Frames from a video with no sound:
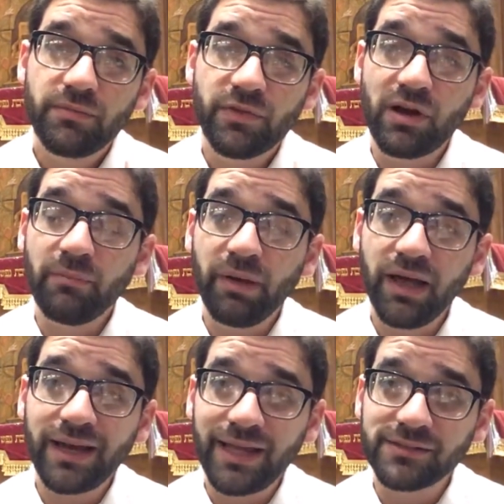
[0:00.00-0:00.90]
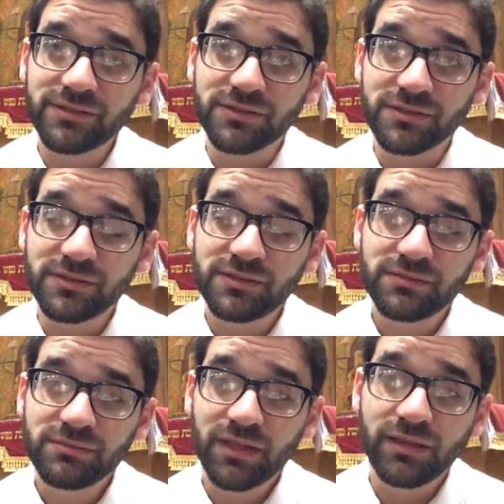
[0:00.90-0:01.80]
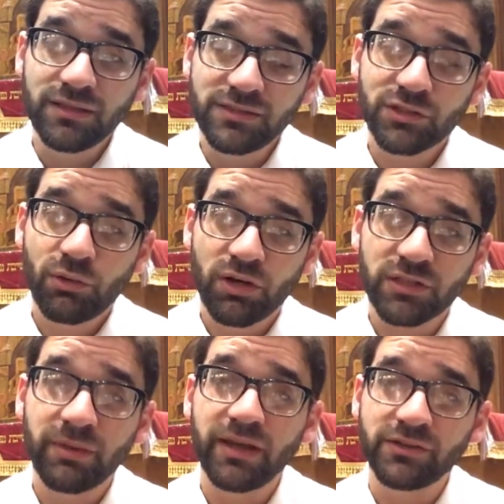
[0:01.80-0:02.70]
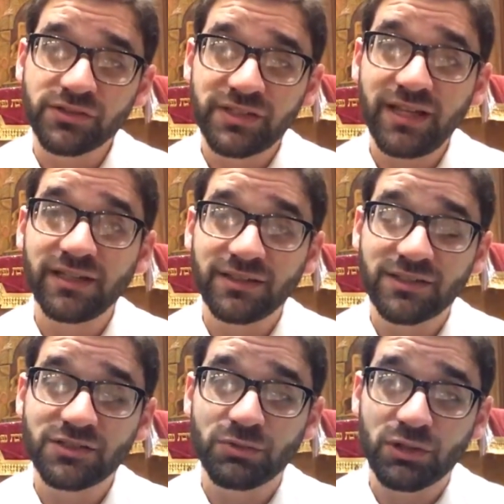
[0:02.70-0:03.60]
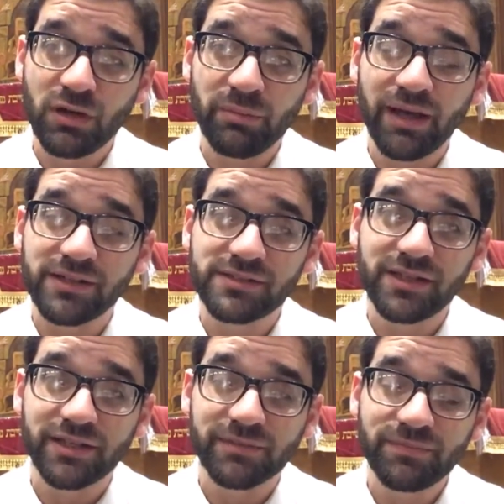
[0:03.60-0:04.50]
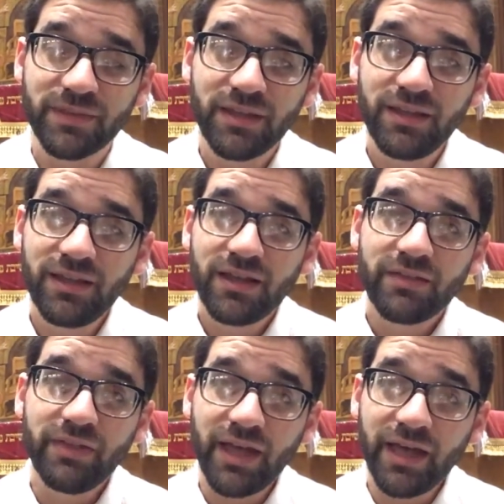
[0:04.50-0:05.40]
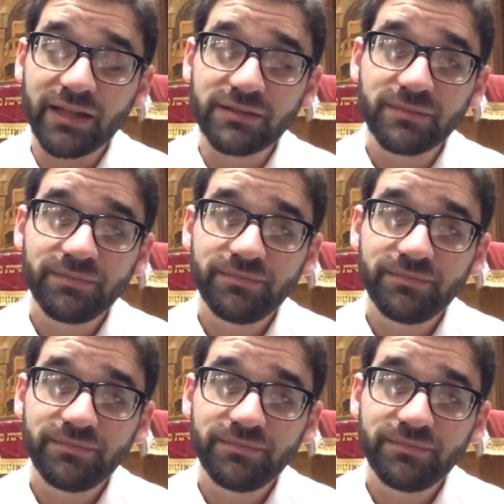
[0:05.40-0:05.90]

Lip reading: The Ramban answers, at least according to my understanding, this is what the Ramban is saying, that